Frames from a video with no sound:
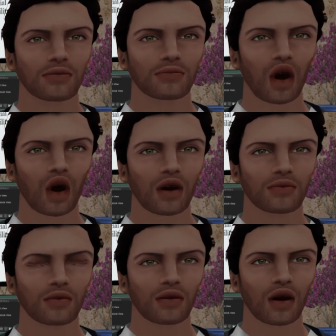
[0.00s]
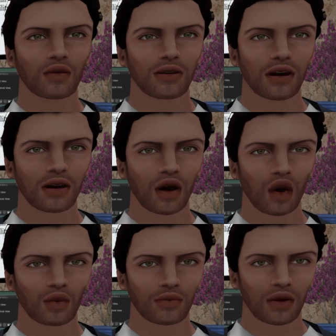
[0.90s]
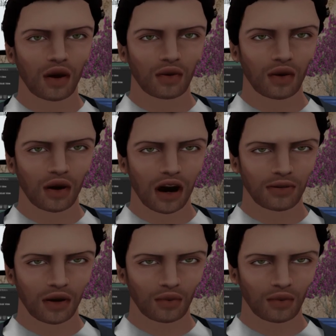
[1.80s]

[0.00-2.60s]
They don't want me to give any food.